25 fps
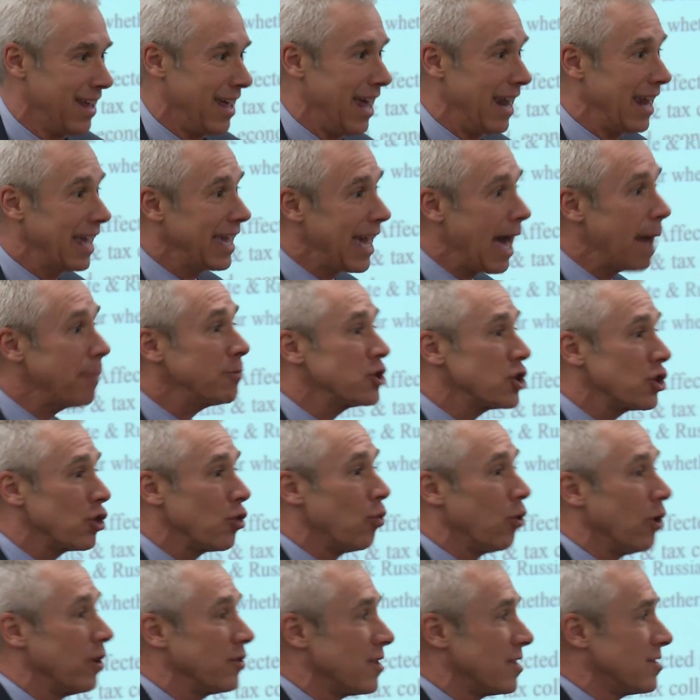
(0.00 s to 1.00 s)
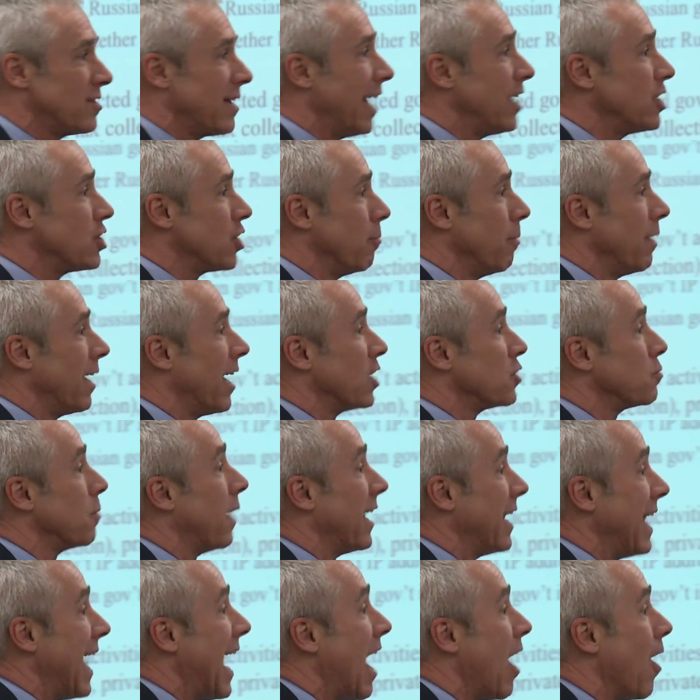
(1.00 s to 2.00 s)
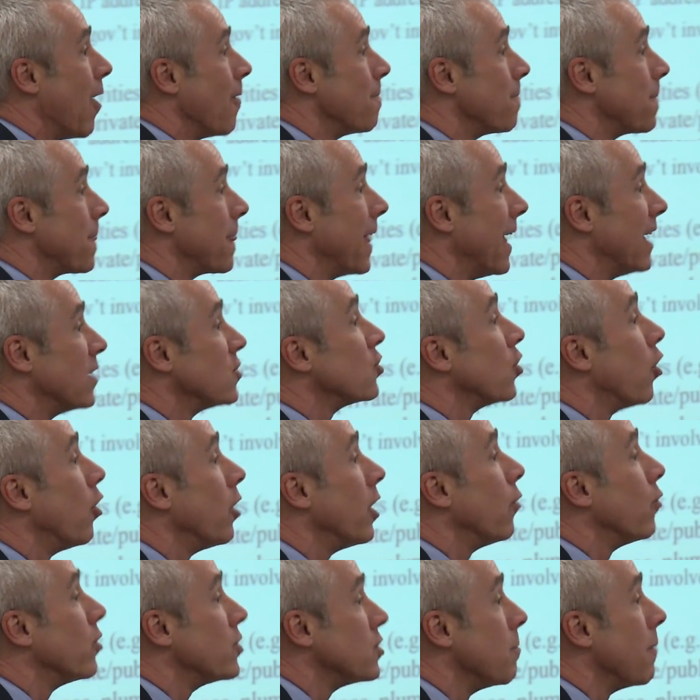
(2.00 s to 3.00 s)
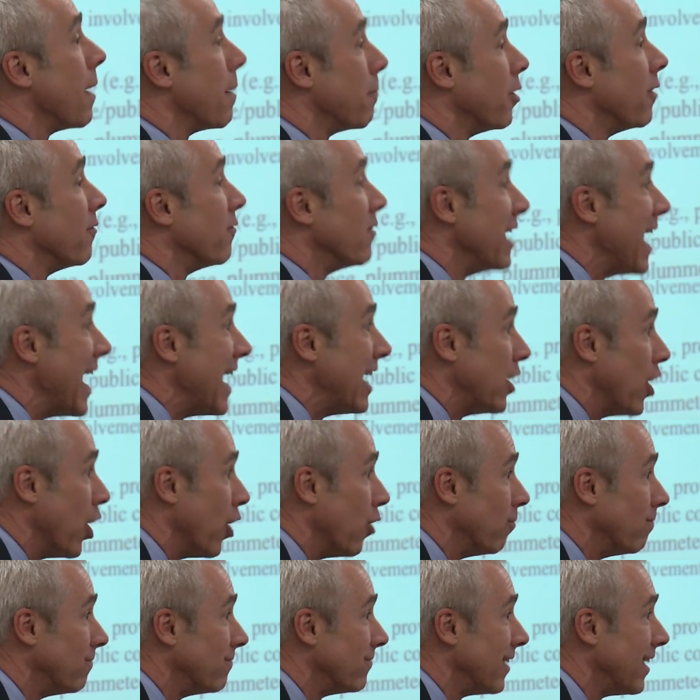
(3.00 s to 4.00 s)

And it captured the world's attention because by now, Estonia was a member of NATO.